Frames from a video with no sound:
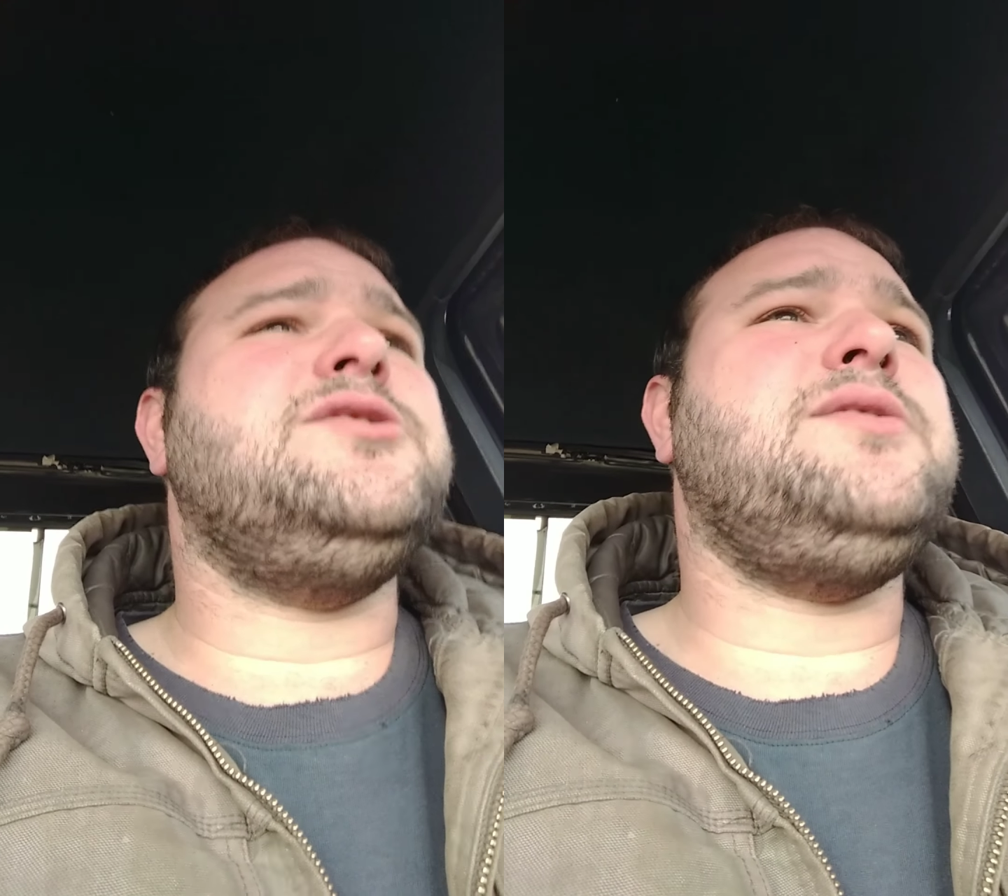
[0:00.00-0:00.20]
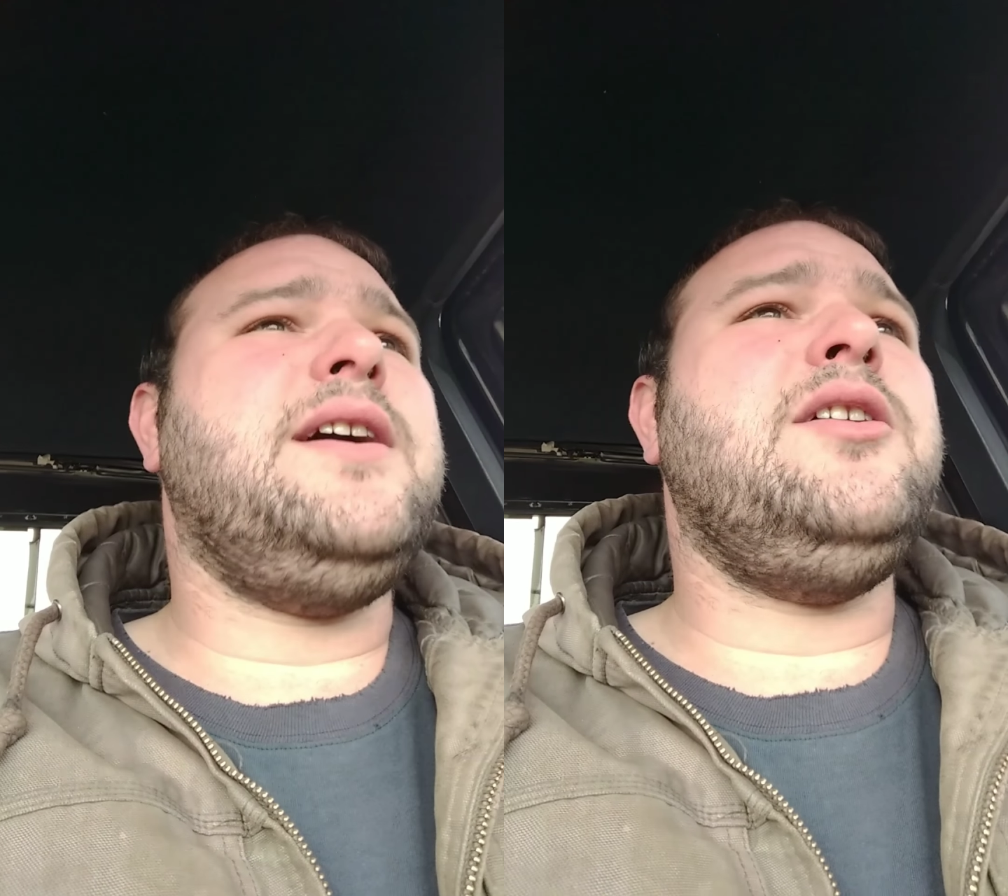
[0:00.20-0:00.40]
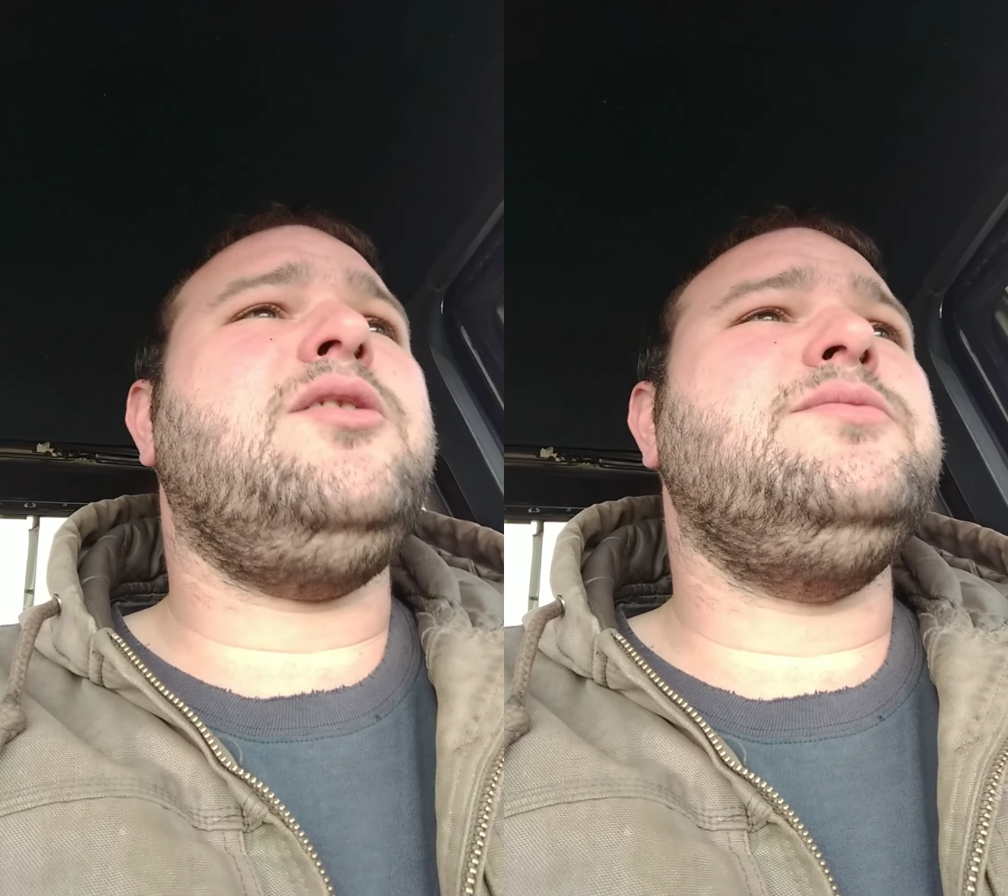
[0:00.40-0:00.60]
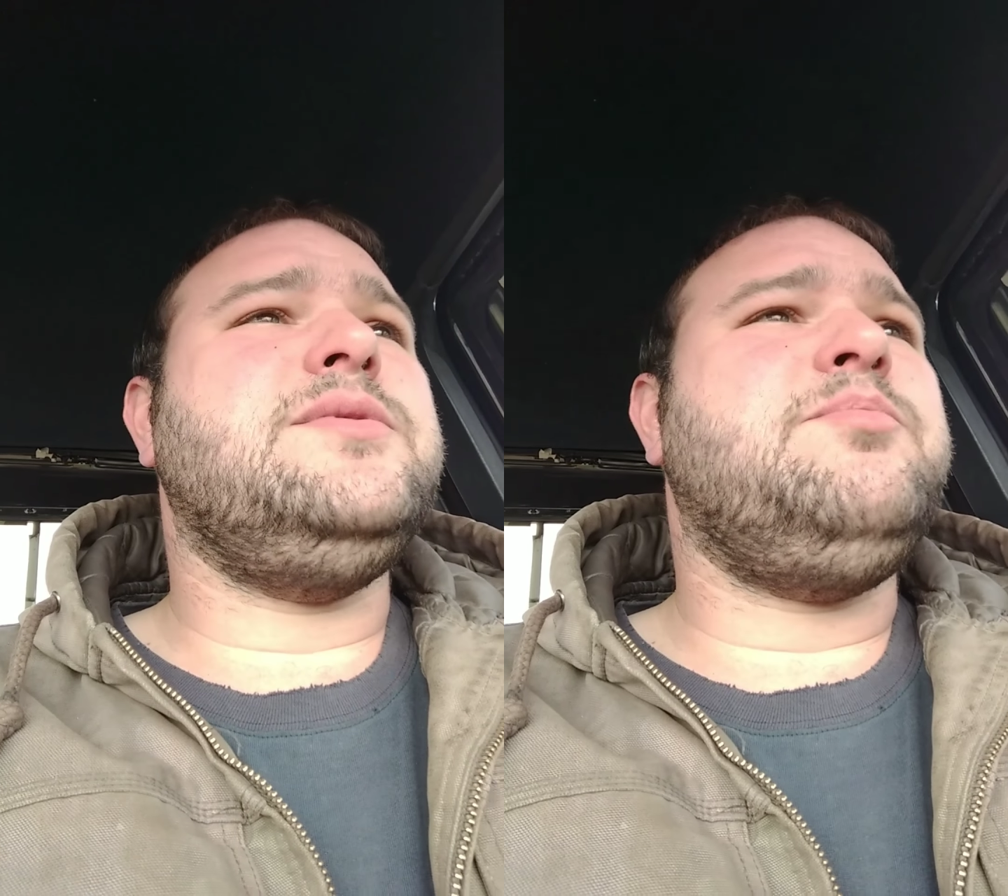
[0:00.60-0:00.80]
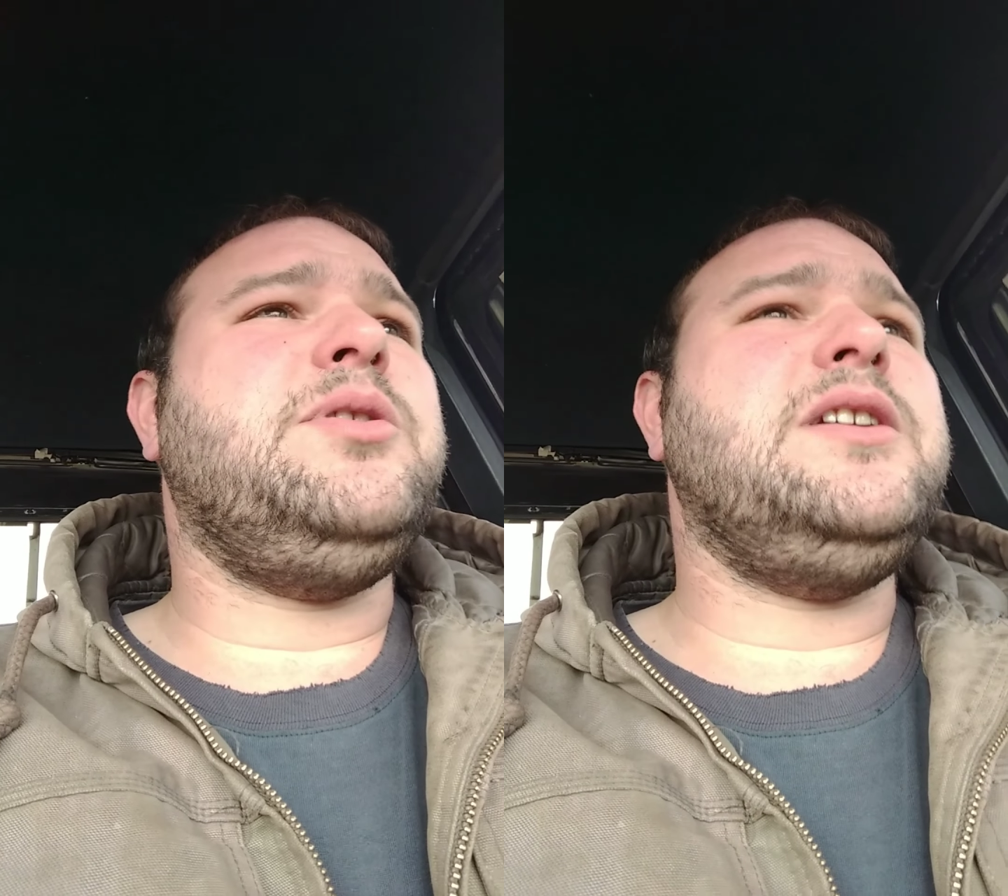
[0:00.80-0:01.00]
trail
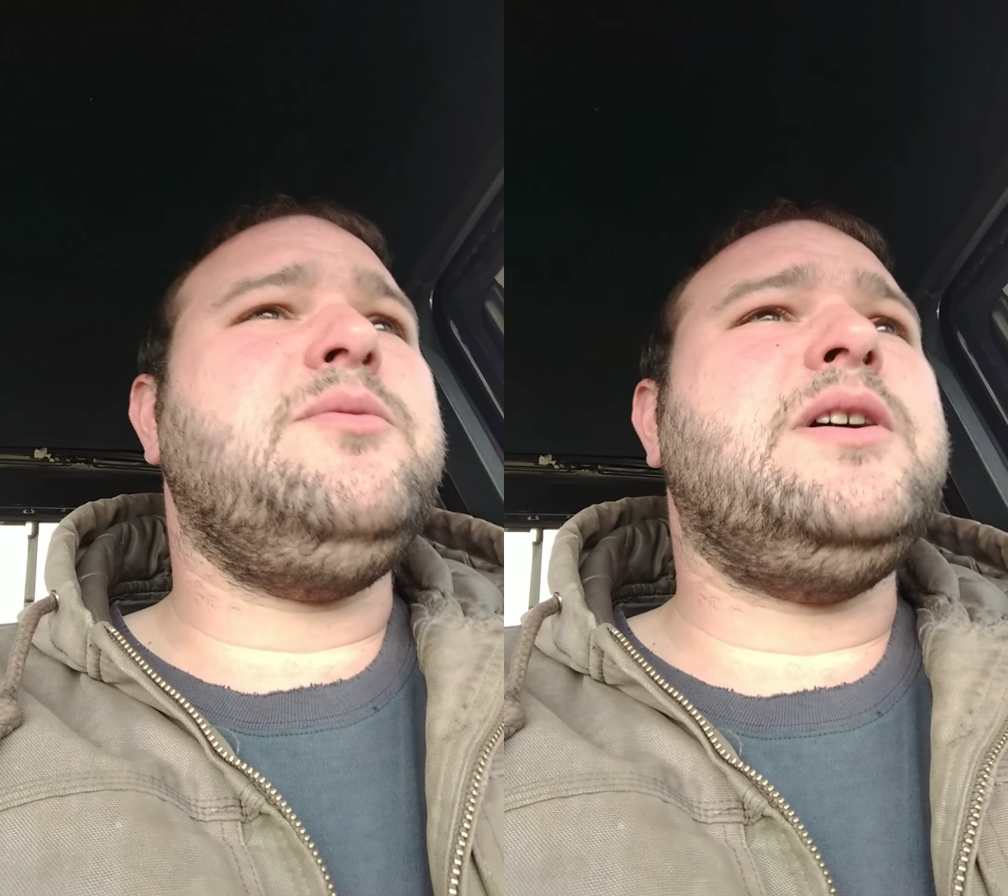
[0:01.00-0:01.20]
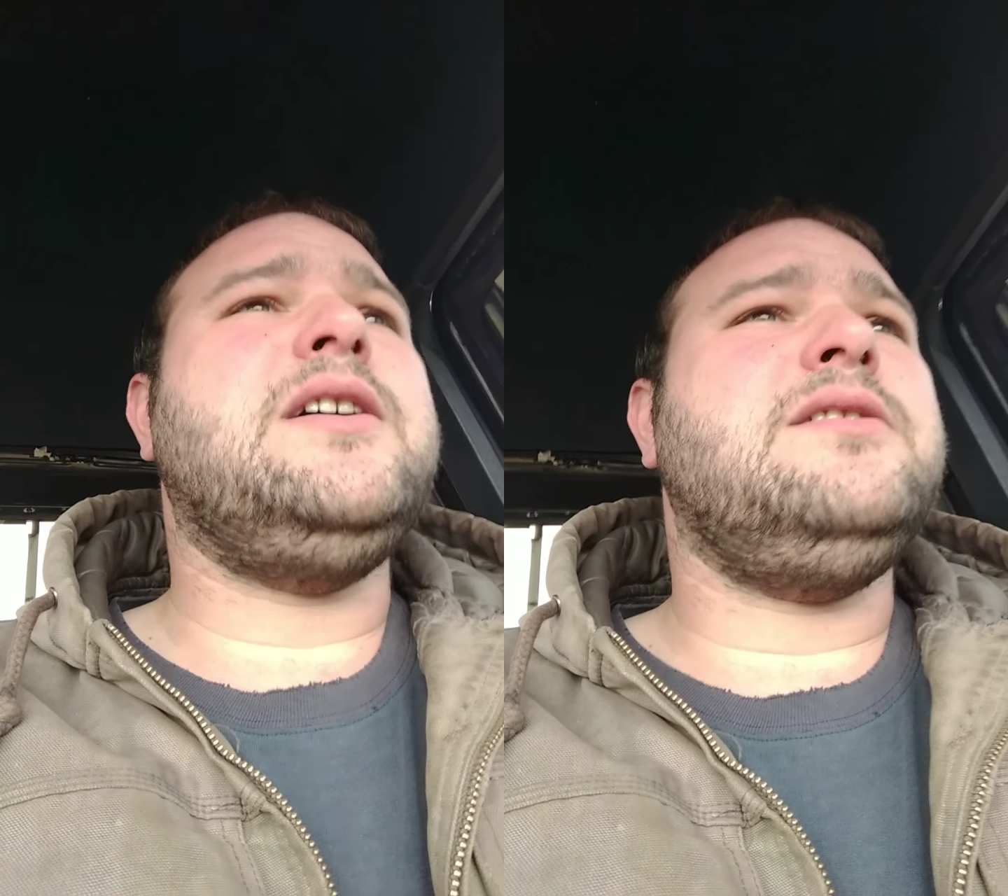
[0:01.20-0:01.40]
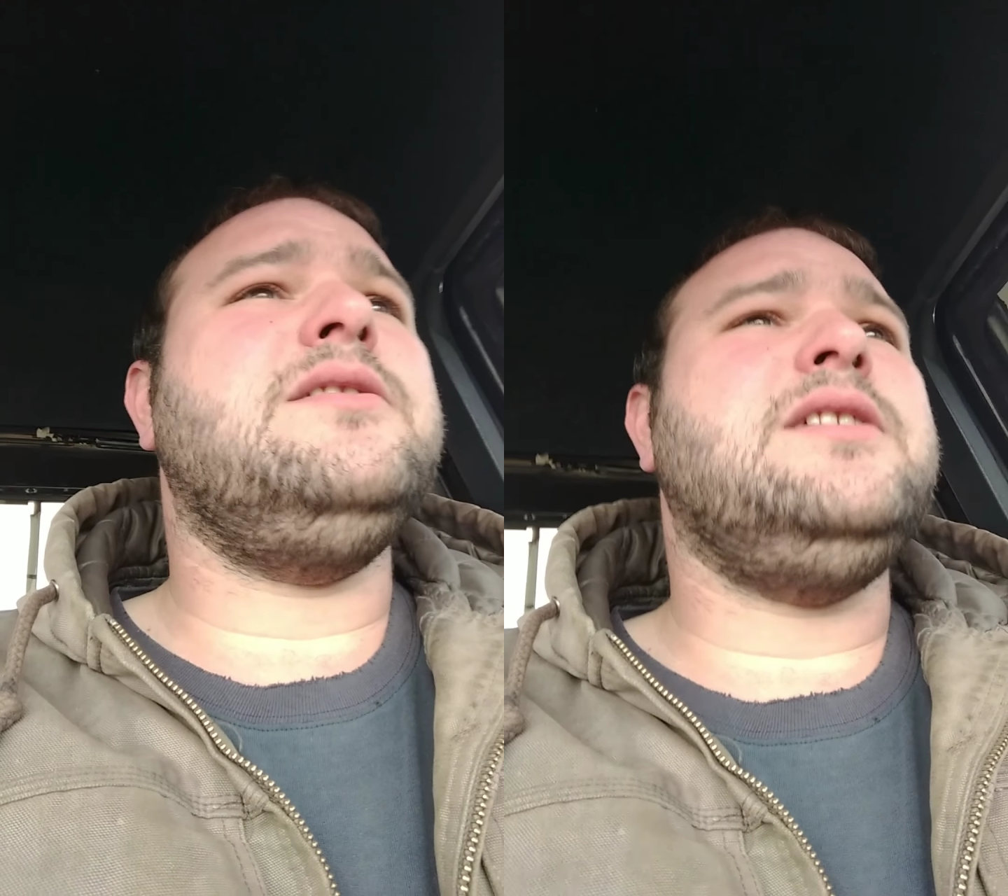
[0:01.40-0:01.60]
pretty well.